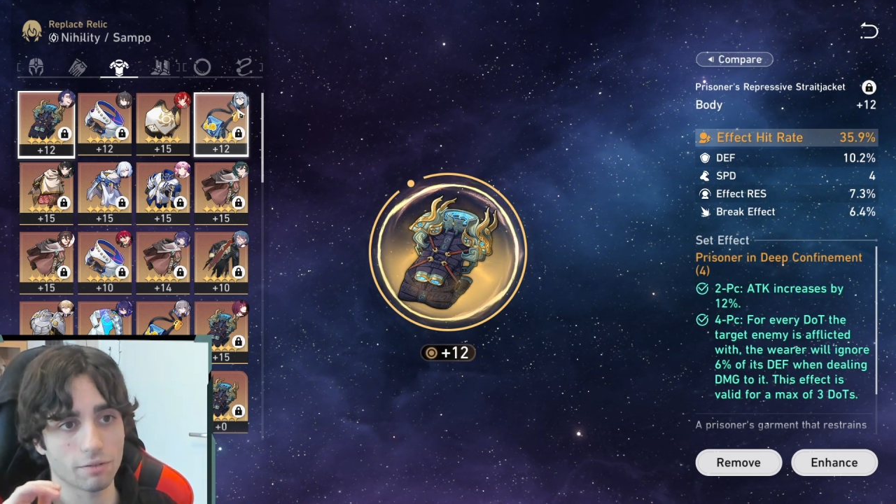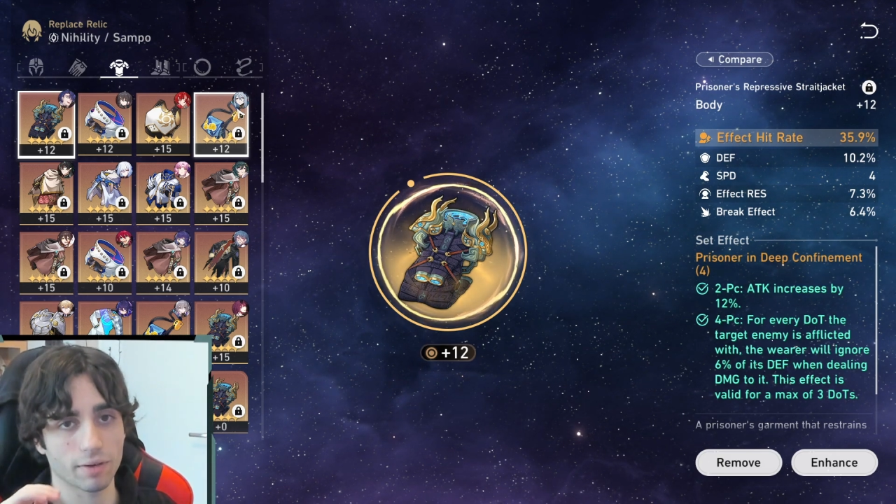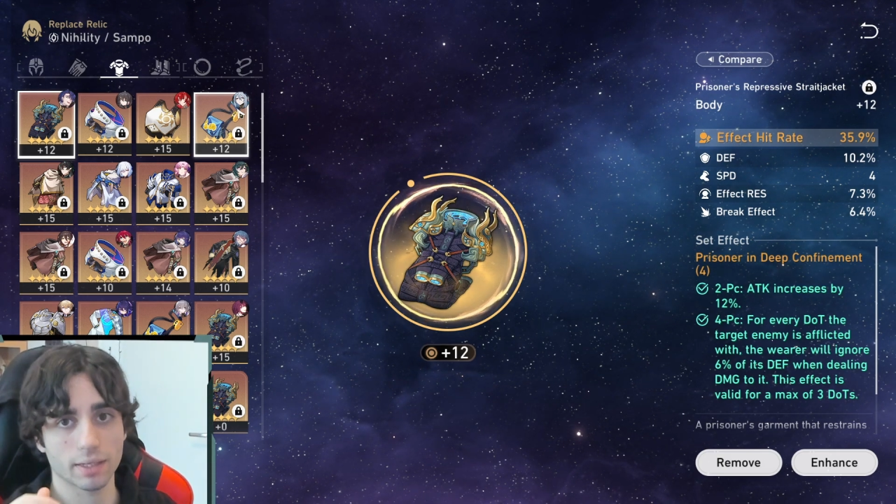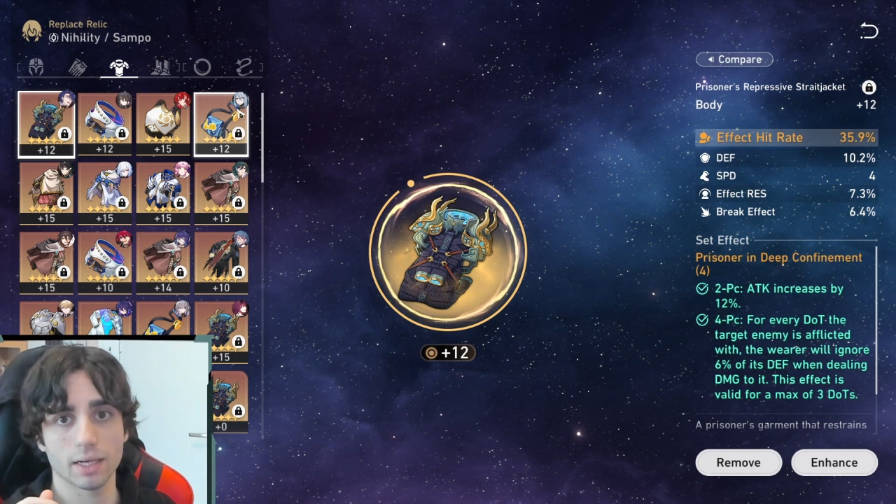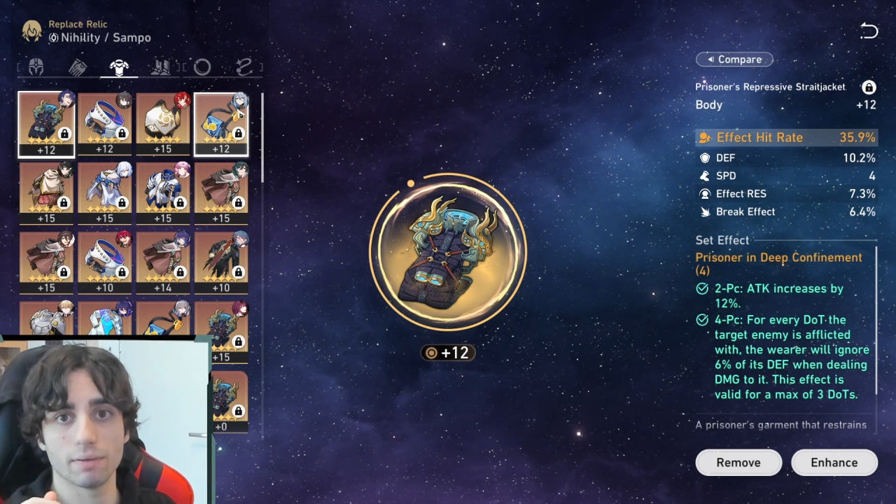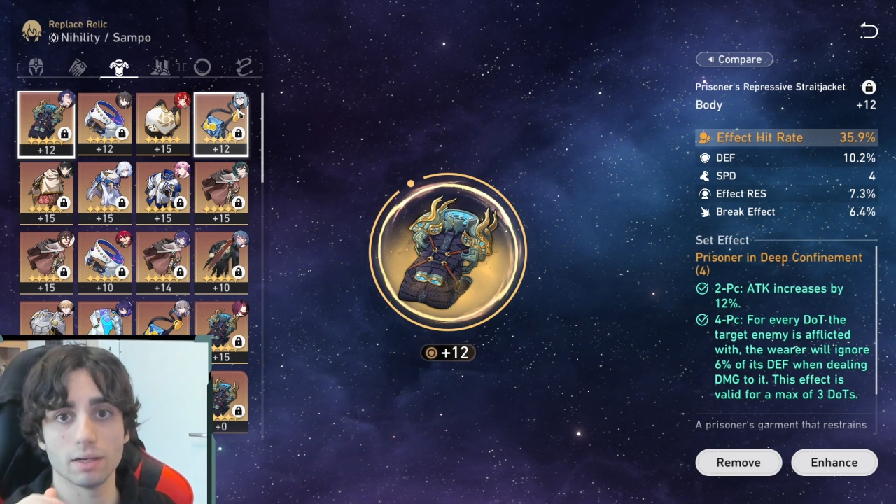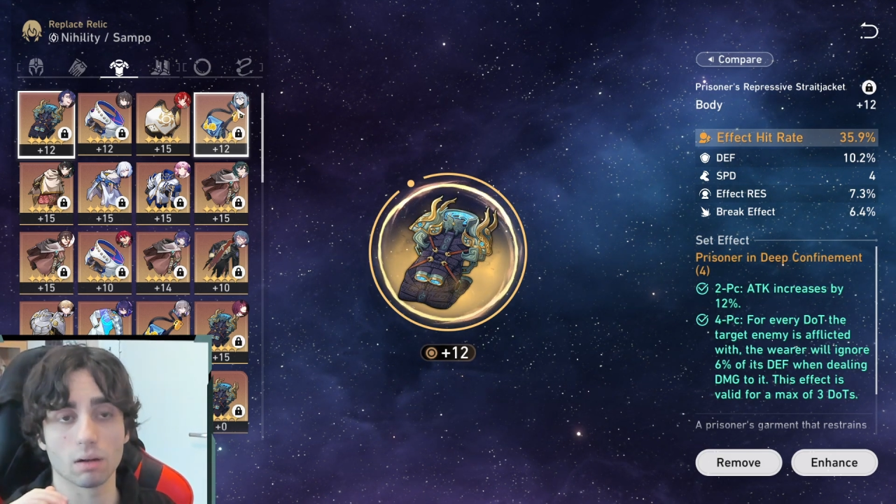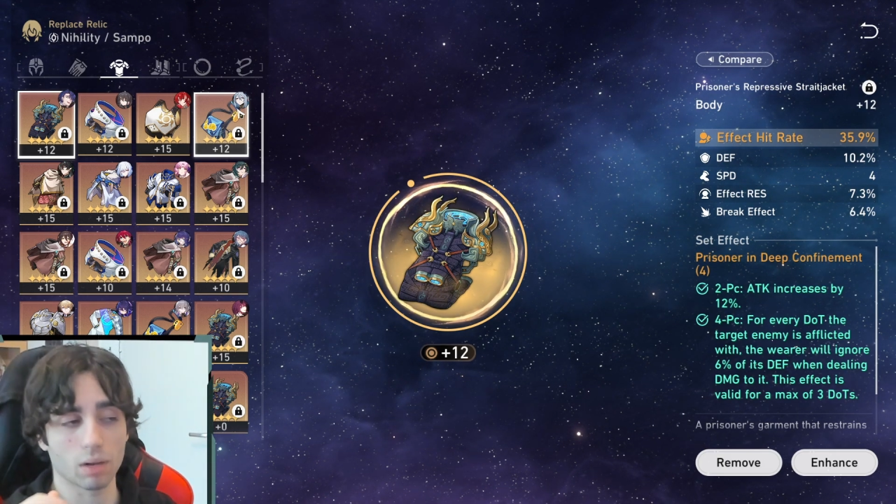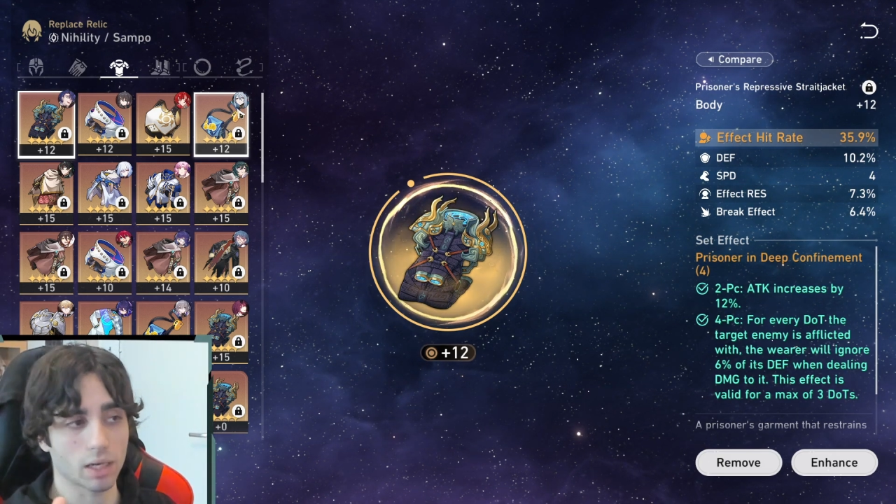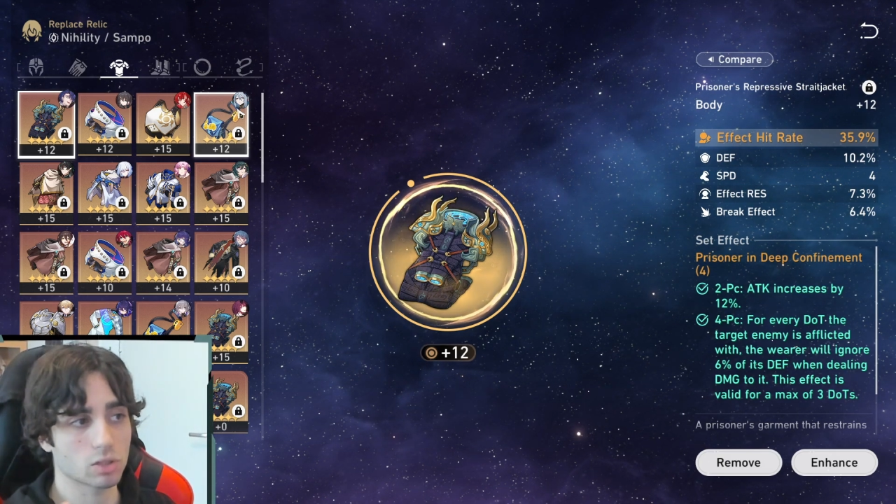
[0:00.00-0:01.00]
effect hit rate
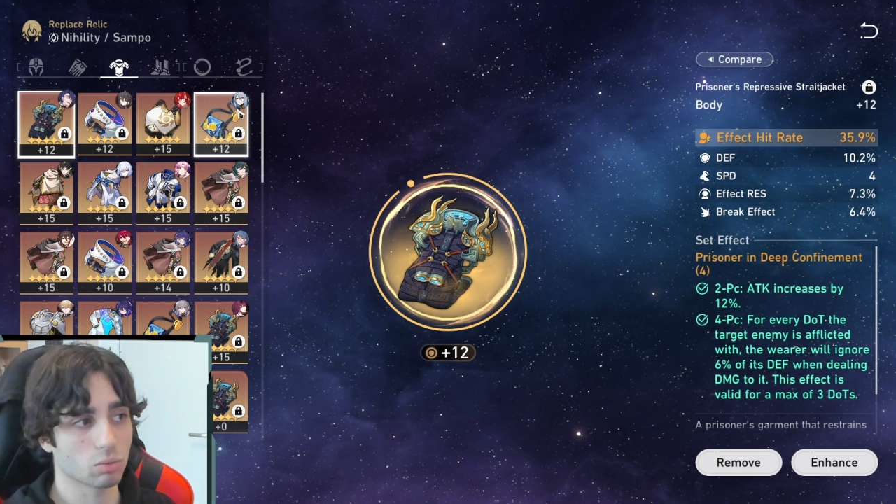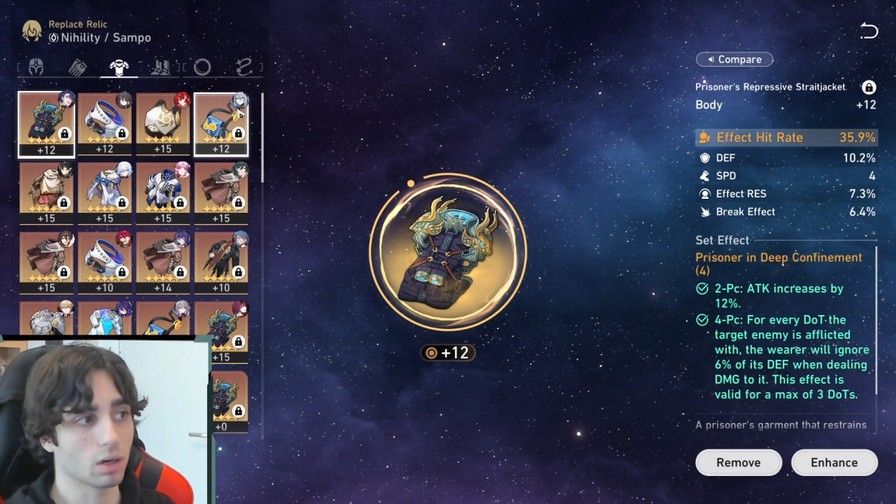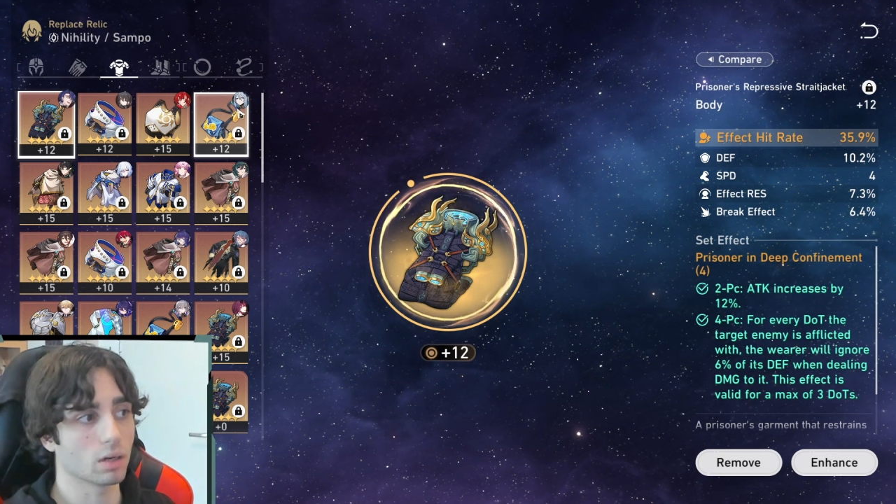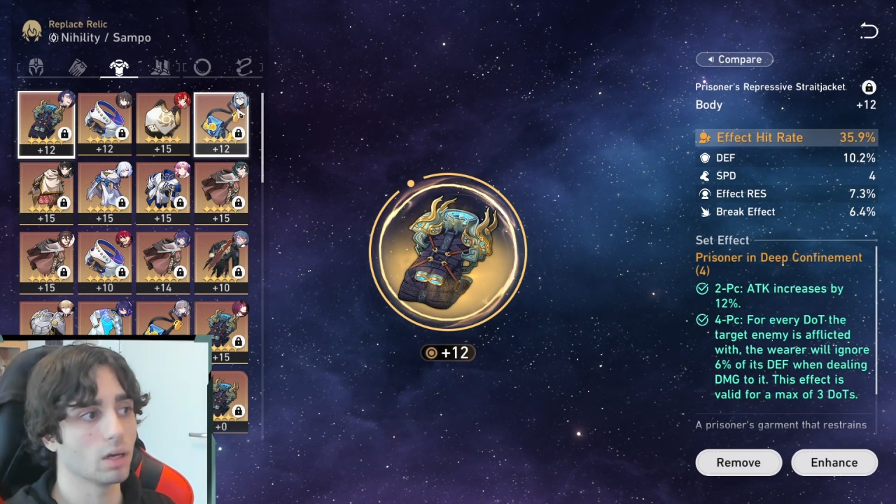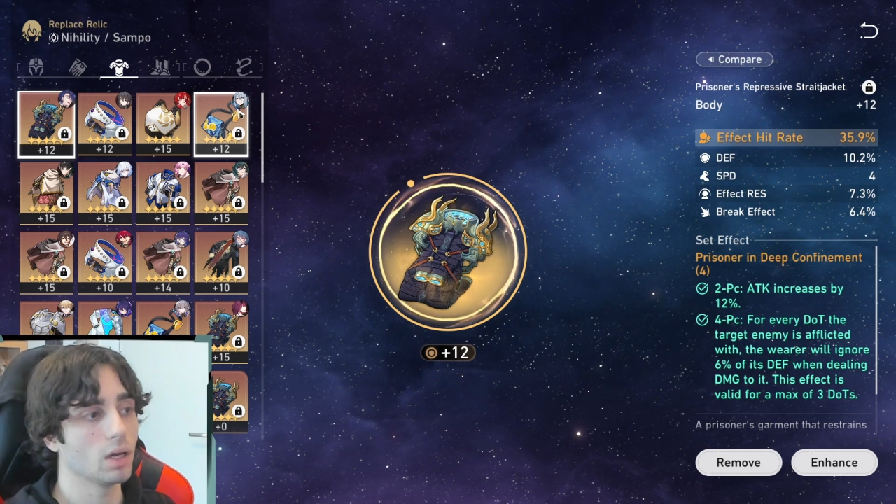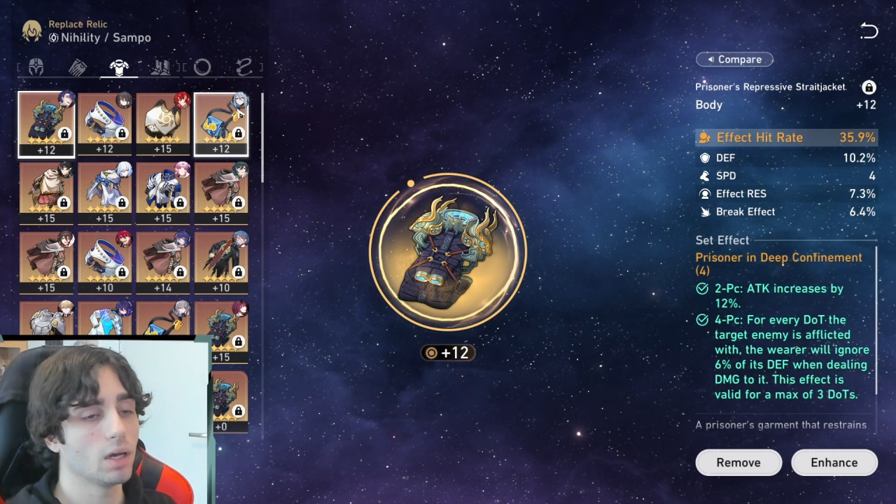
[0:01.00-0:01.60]
on Black Swan.